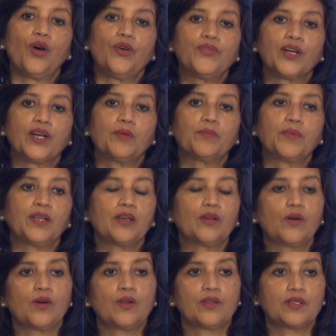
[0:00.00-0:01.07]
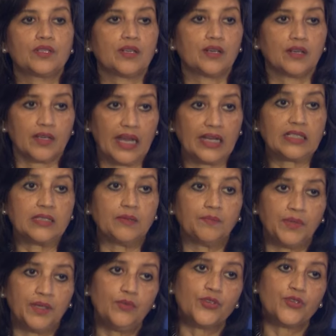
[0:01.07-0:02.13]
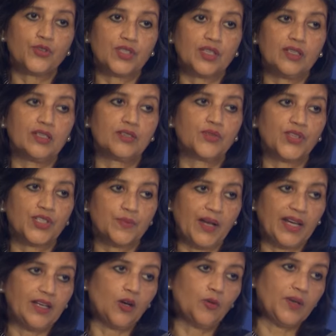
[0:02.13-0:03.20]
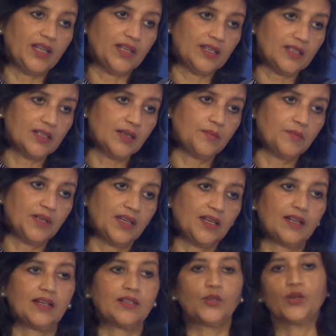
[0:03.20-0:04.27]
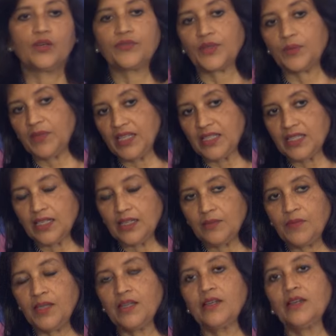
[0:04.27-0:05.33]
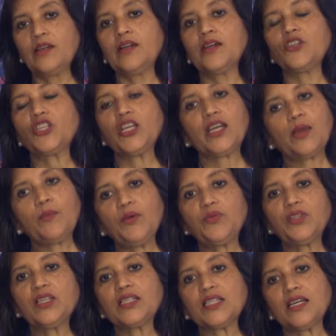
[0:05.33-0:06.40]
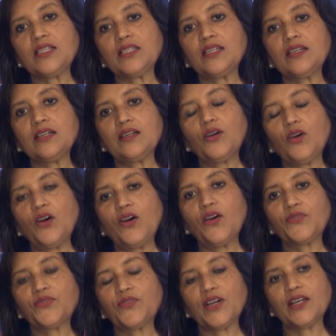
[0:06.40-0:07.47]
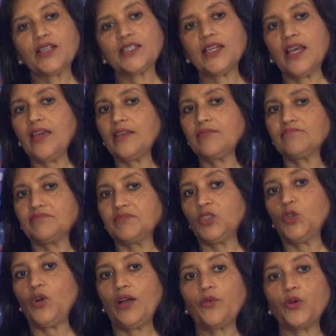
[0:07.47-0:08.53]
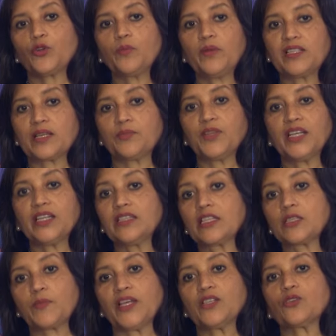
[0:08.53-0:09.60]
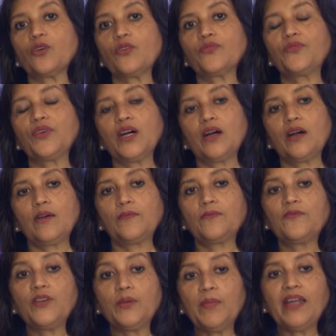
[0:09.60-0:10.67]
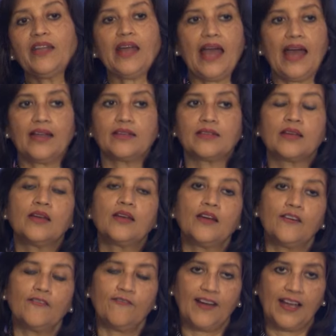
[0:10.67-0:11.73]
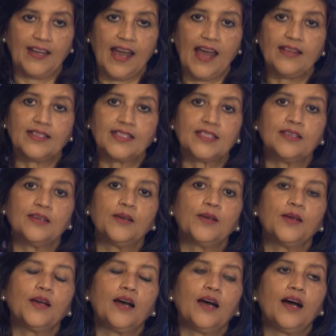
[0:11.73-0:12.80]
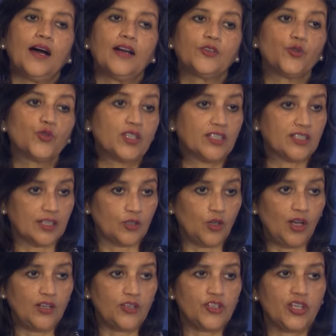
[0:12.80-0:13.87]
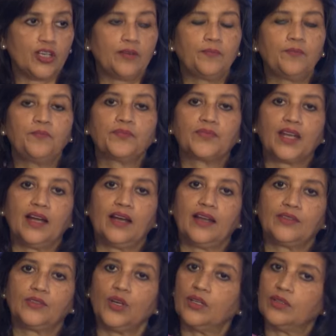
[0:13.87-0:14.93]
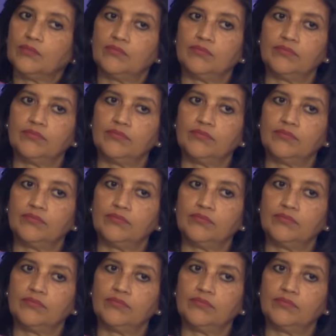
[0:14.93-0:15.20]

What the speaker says: of a company called Get Simple, which was India's first buy now, pay later company, and I know her from that time. She came up with this idea of saying, you know, I want to build something in the space of women and finance using technology. And I thought,